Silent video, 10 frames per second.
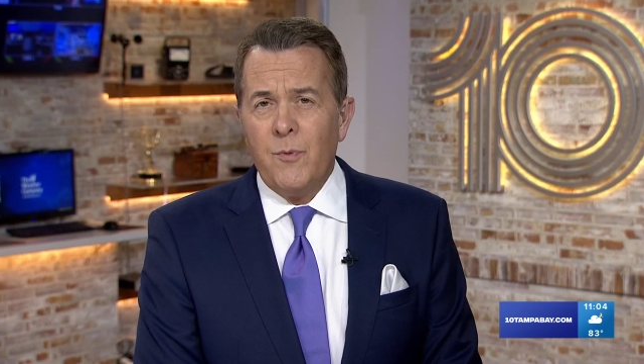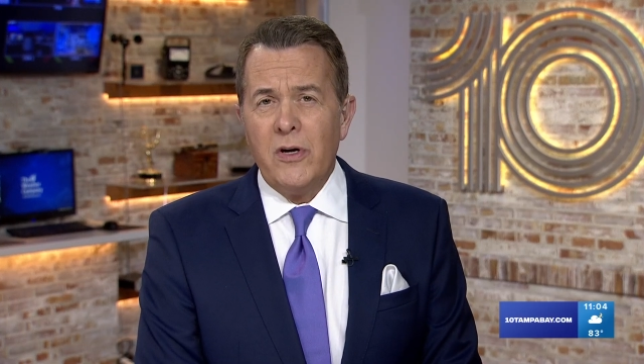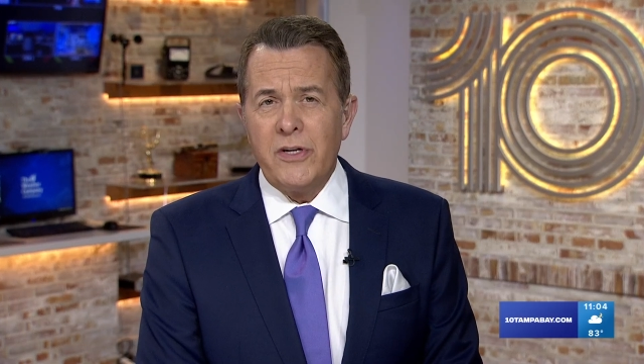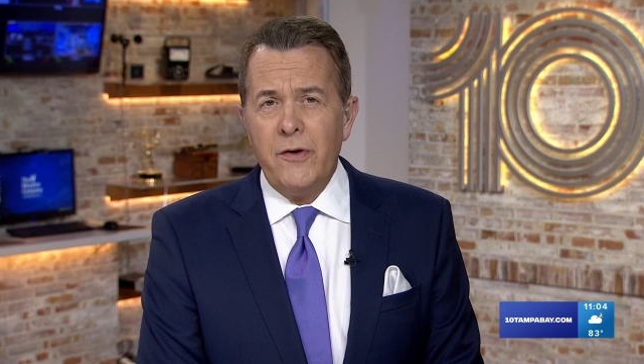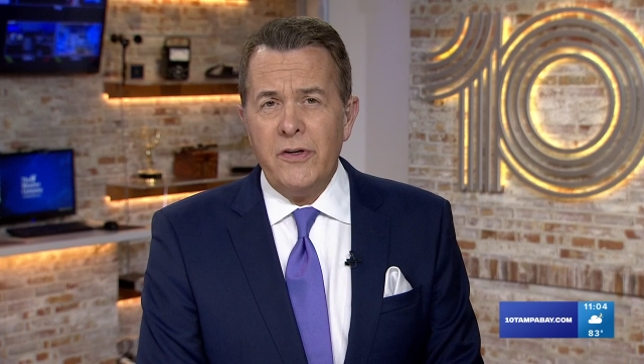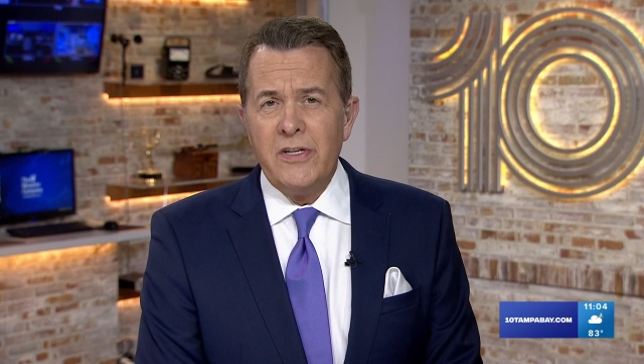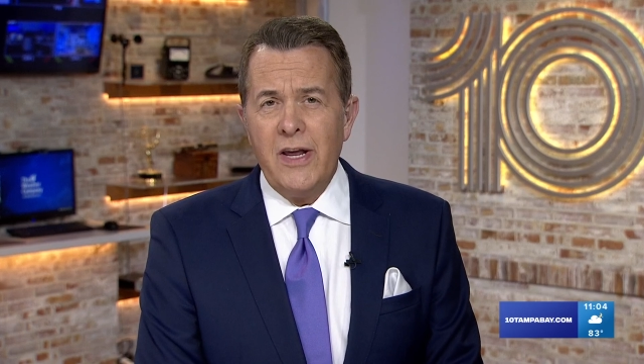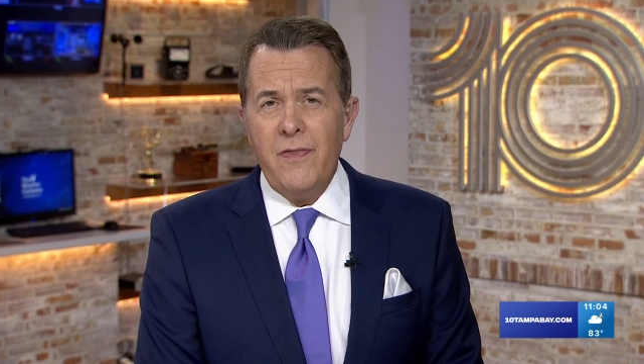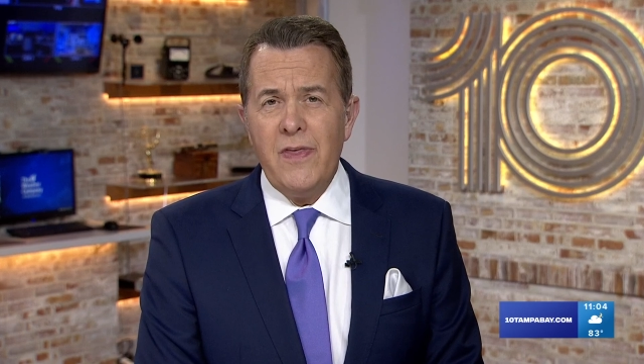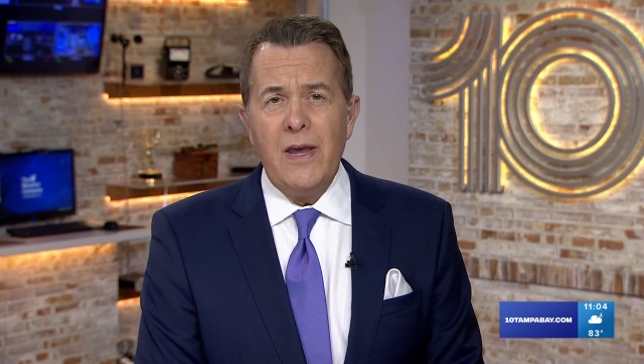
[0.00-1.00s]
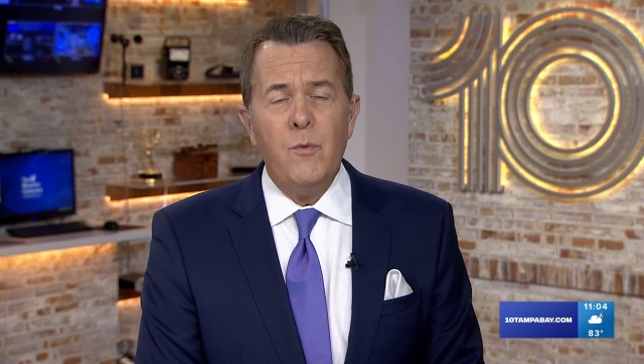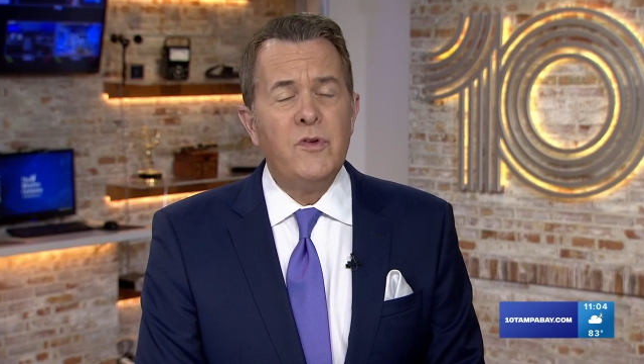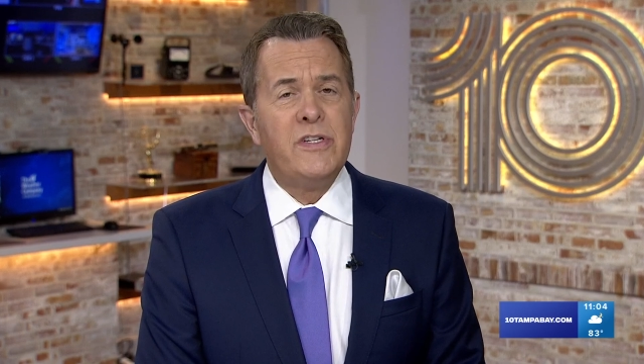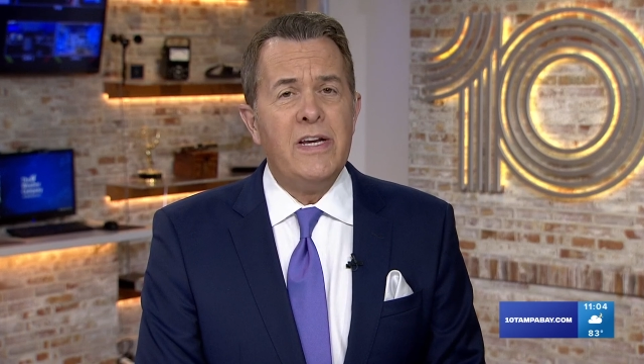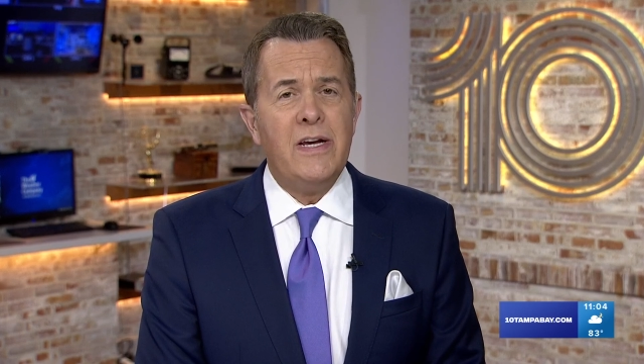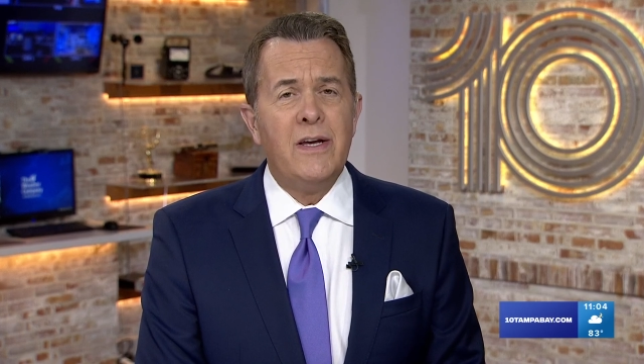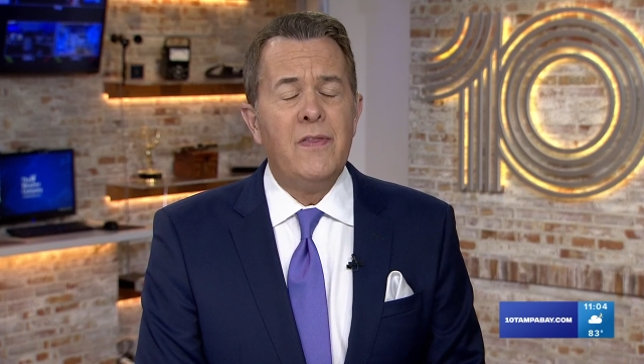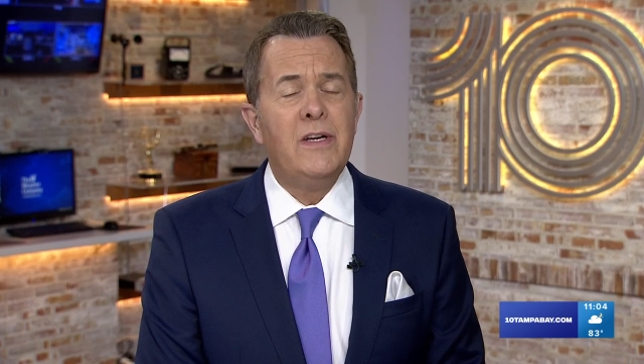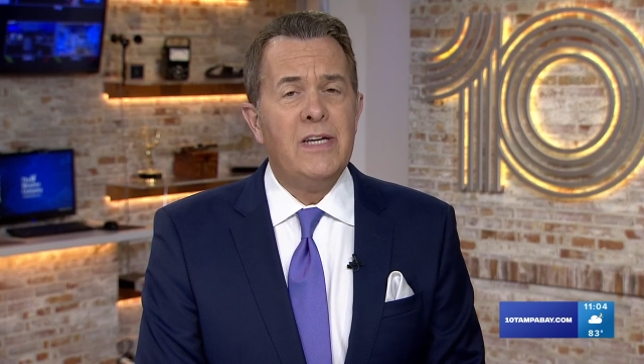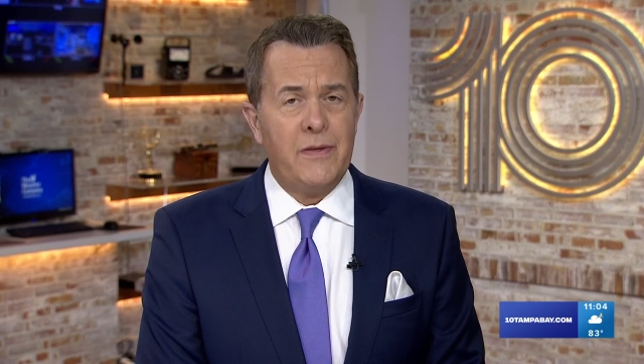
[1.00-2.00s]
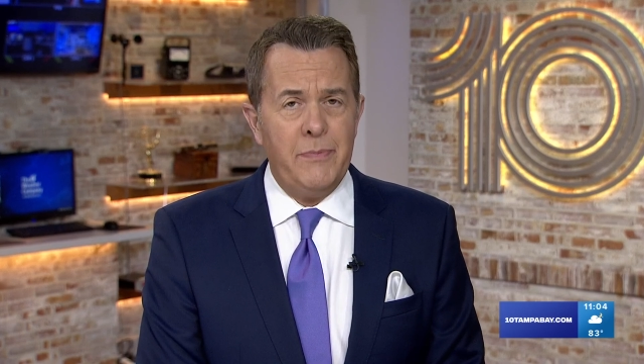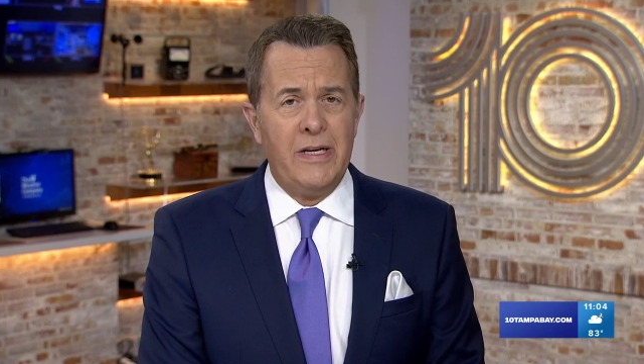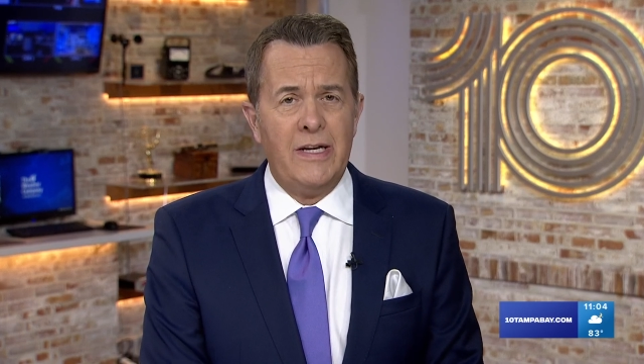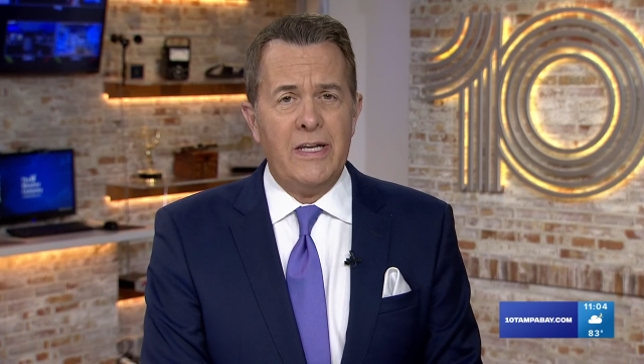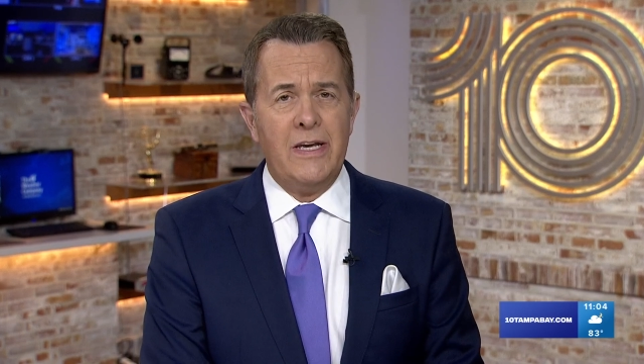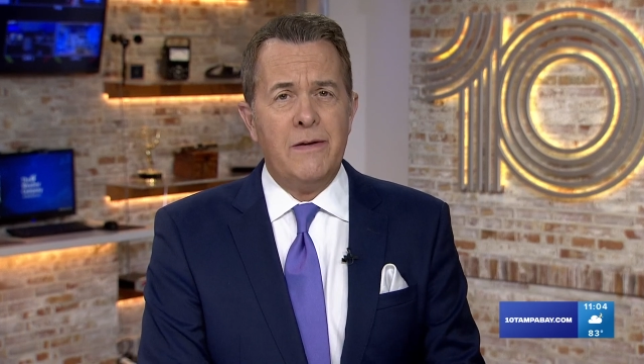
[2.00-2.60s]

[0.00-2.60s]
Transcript: Prosecutors say they will seek the death penalty.